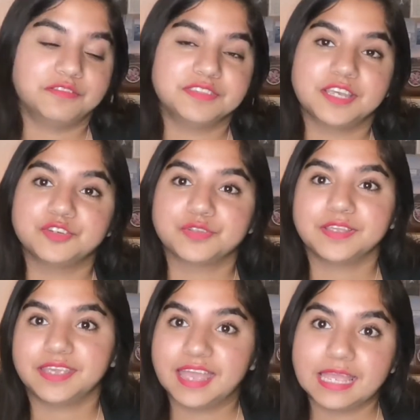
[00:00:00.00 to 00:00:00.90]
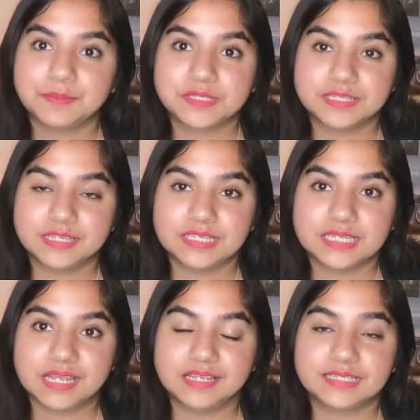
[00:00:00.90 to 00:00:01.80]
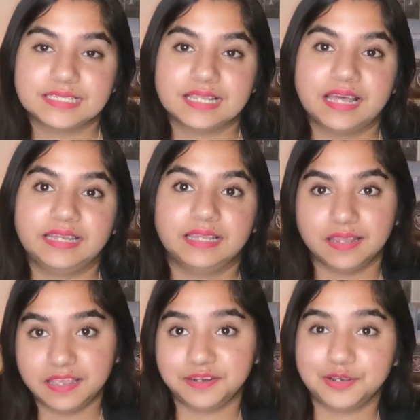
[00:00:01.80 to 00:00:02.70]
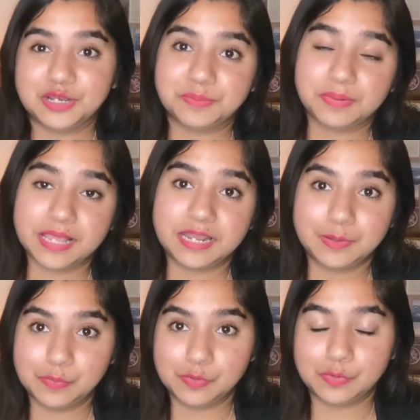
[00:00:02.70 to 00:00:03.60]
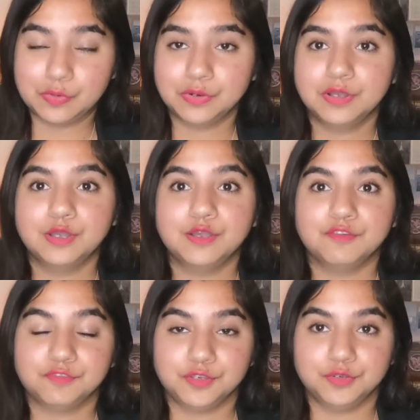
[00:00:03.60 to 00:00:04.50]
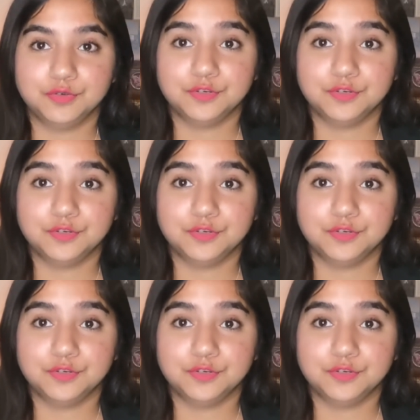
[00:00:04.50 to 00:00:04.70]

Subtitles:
of scheduling apps these days like Later, Plannable, for you